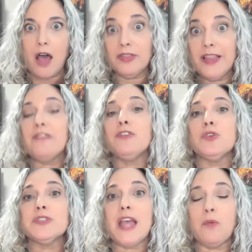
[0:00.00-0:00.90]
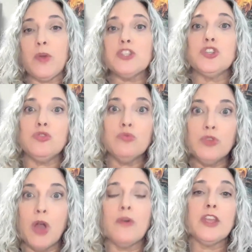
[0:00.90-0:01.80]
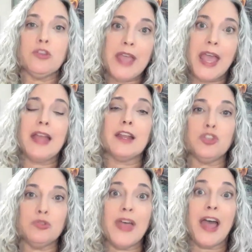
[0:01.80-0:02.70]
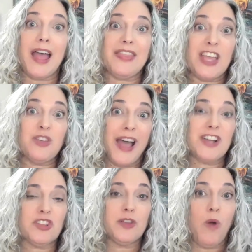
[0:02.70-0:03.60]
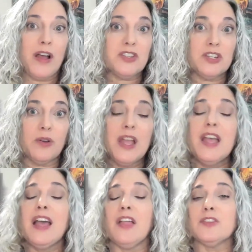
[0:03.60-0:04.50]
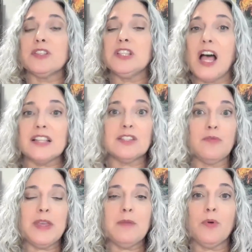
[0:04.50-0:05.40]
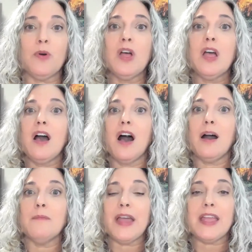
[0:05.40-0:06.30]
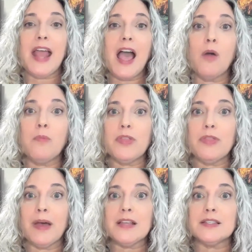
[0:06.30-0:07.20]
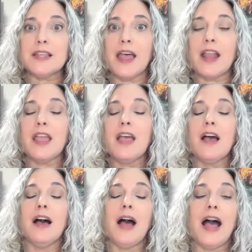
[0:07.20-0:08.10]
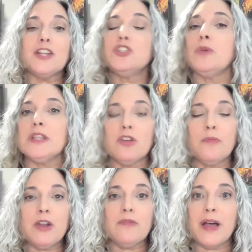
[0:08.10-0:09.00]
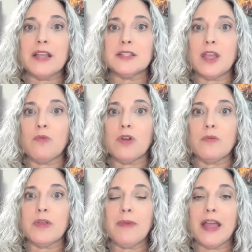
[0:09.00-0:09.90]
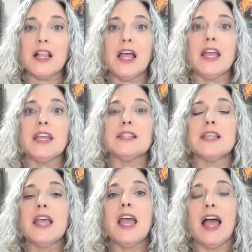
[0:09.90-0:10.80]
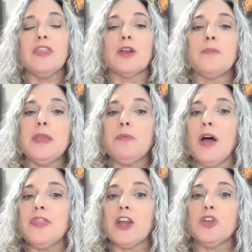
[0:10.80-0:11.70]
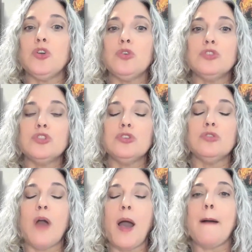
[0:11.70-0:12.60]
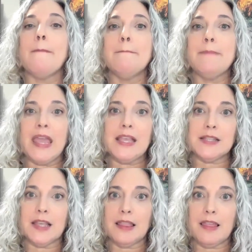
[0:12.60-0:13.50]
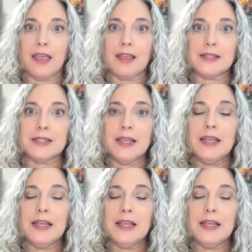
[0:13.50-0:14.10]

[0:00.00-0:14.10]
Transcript: levels at which you know that you can, and that you actually want to. And there's lots of people that can help with mindset. I do a little bit of mindset work with my clients, and there are people out there who do amazing things.